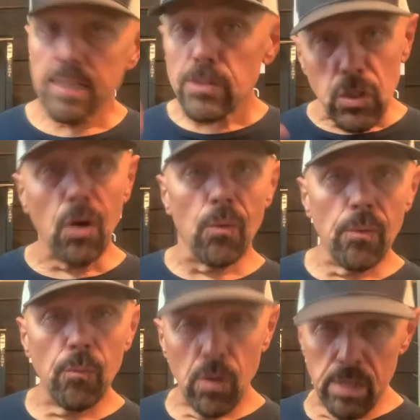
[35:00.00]
so
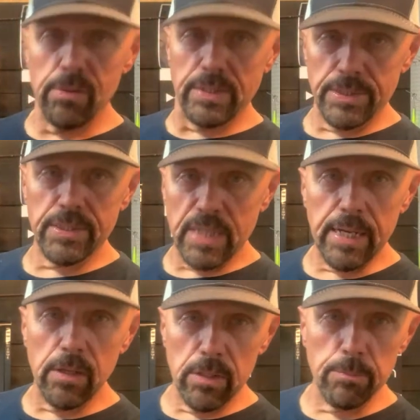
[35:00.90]
one of the reasons I
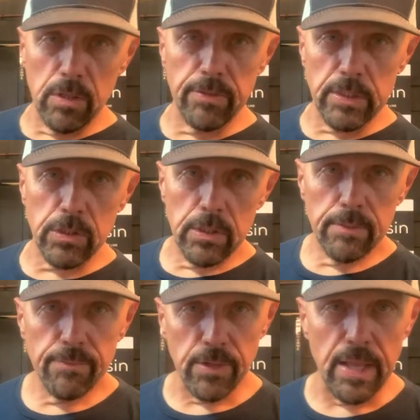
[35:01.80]
go to the movies
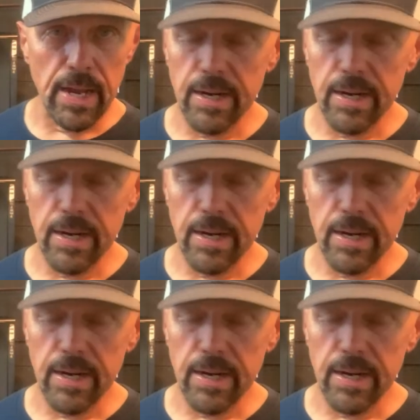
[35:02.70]
for that,